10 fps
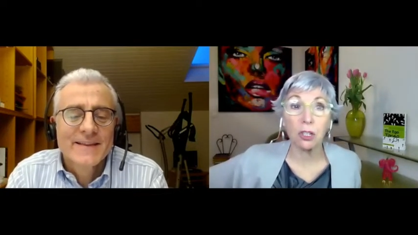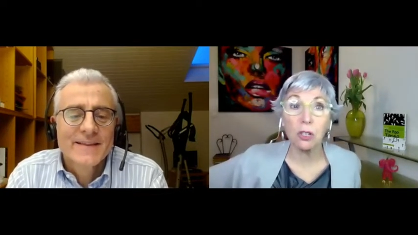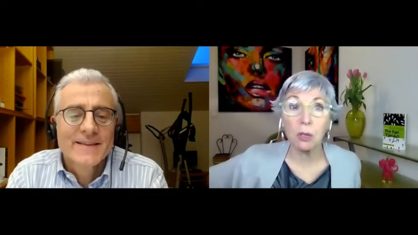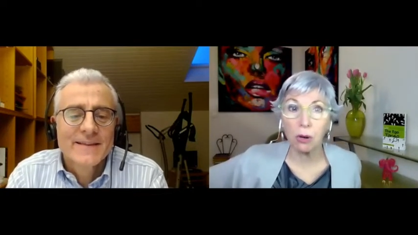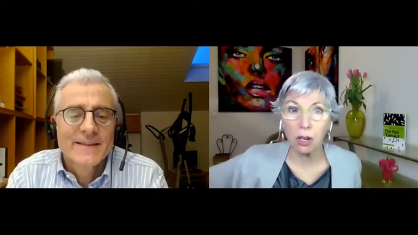
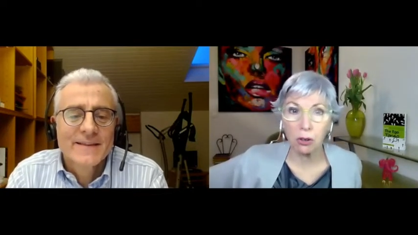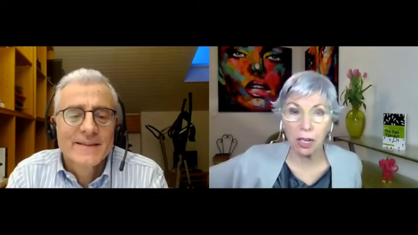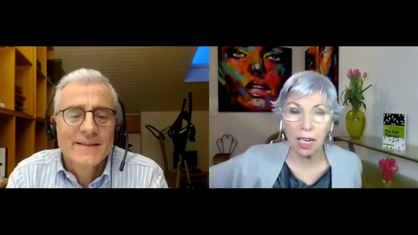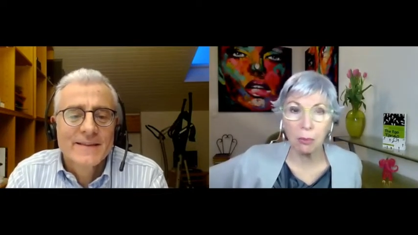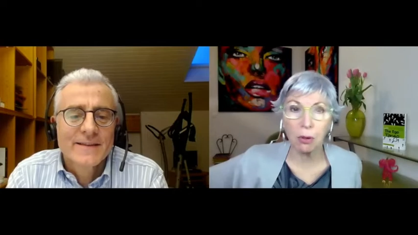Speaker 1: including Procter
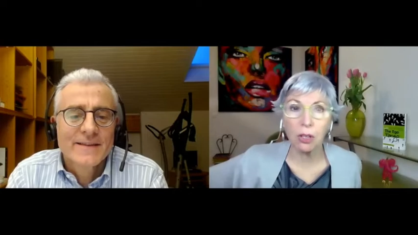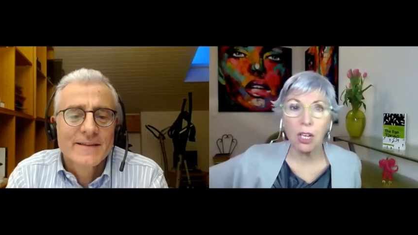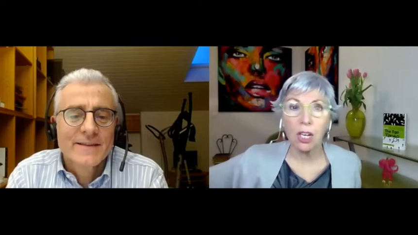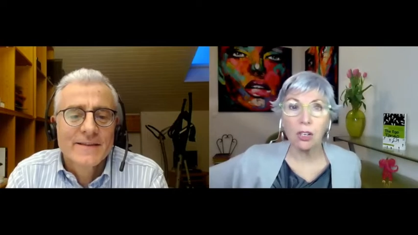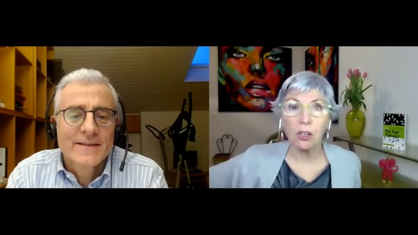and
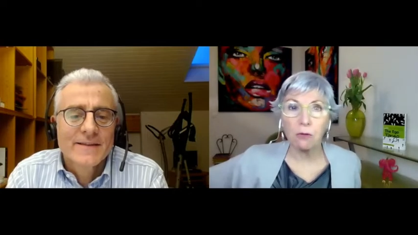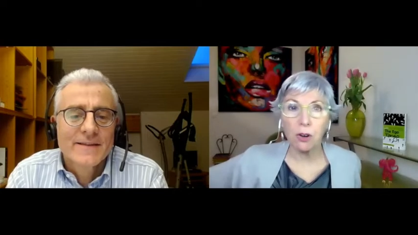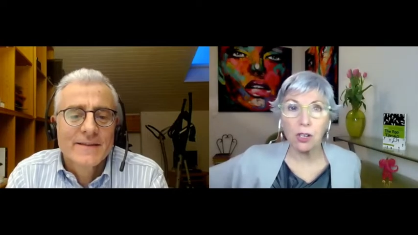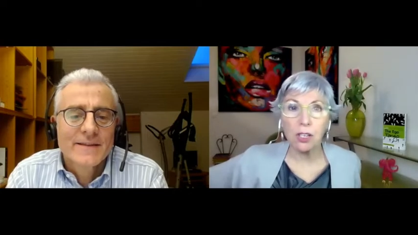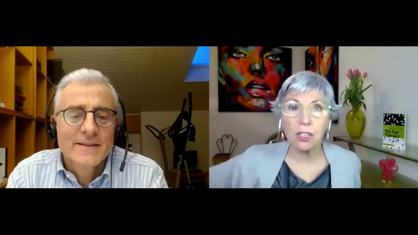Gamble,
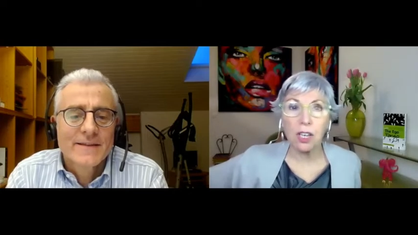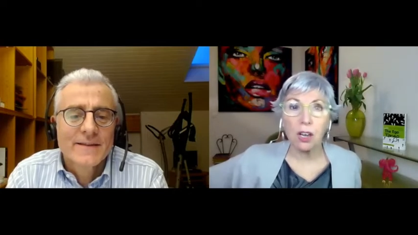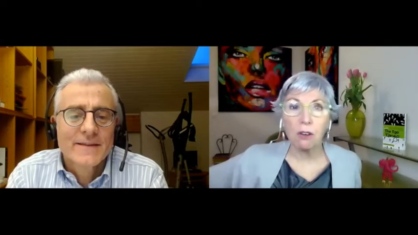Novartis,